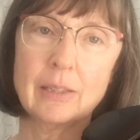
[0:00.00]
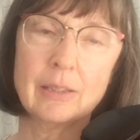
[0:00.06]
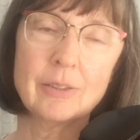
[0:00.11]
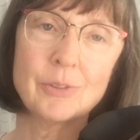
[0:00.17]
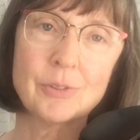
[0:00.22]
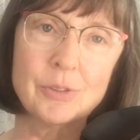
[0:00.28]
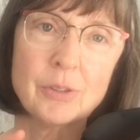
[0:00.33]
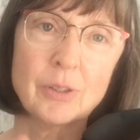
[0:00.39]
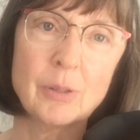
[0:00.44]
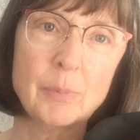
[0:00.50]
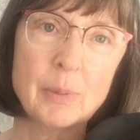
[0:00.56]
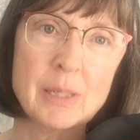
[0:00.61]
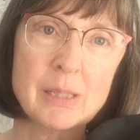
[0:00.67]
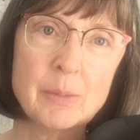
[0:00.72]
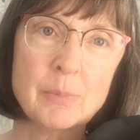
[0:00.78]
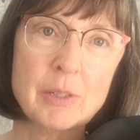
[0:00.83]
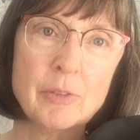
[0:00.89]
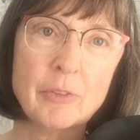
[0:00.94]
there's going to be
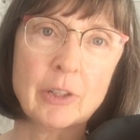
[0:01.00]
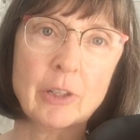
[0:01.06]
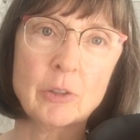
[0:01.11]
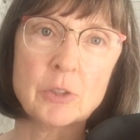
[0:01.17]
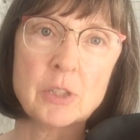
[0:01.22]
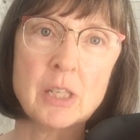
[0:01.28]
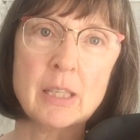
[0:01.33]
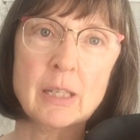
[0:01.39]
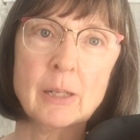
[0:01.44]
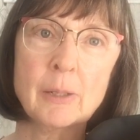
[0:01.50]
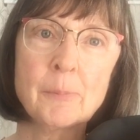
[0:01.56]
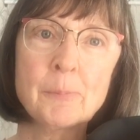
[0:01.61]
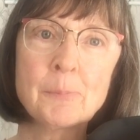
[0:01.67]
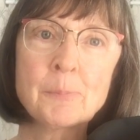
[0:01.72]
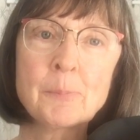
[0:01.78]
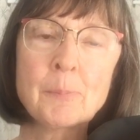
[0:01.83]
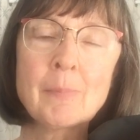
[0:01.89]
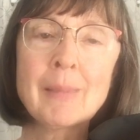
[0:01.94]
some difficulty there.
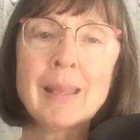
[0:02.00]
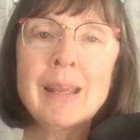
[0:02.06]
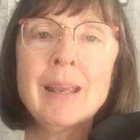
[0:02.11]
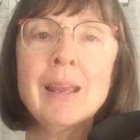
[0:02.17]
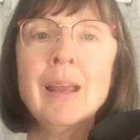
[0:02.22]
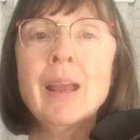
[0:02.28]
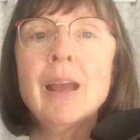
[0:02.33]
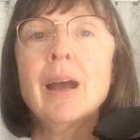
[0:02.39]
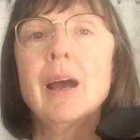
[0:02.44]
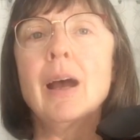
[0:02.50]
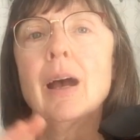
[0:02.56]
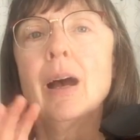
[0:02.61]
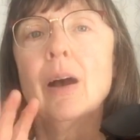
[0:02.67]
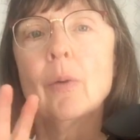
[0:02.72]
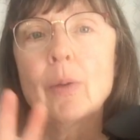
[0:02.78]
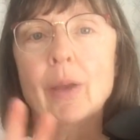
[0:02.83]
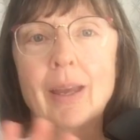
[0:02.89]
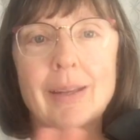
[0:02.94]

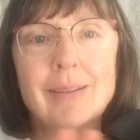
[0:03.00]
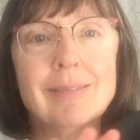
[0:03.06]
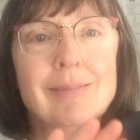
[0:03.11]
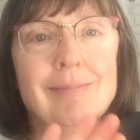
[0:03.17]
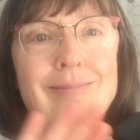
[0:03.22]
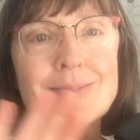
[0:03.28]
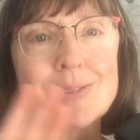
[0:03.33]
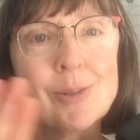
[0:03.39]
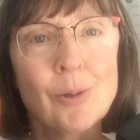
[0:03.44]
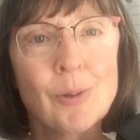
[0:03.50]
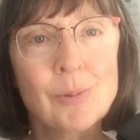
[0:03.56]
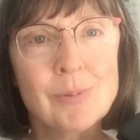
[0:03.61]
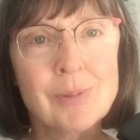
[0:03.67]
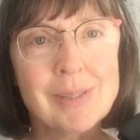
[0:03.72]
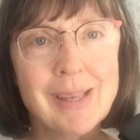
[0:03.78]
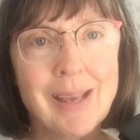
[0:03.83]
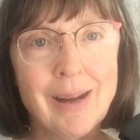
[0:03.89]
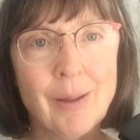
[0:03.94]
Okay, so
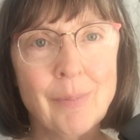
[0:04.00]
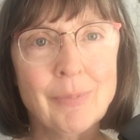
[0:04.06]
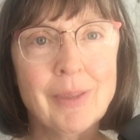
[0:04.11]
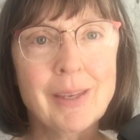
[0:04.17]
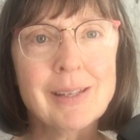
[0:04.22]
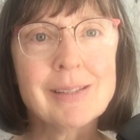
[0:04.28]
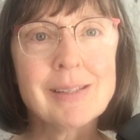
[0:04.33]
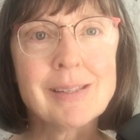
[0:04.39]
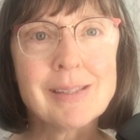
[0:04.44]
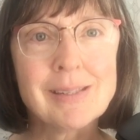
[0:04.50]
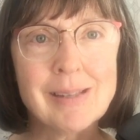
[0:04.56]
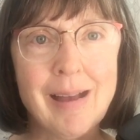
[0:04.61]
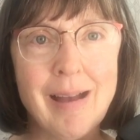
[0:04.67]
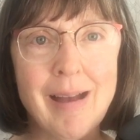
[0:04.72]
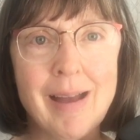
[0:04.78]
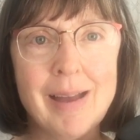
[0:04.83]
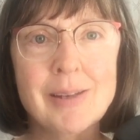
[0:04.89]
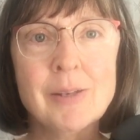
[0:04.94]
set up things
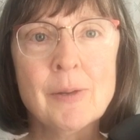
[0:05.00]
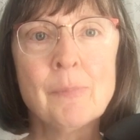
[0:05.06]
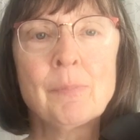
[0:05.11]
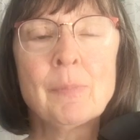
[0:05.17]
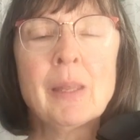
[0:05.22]
aside.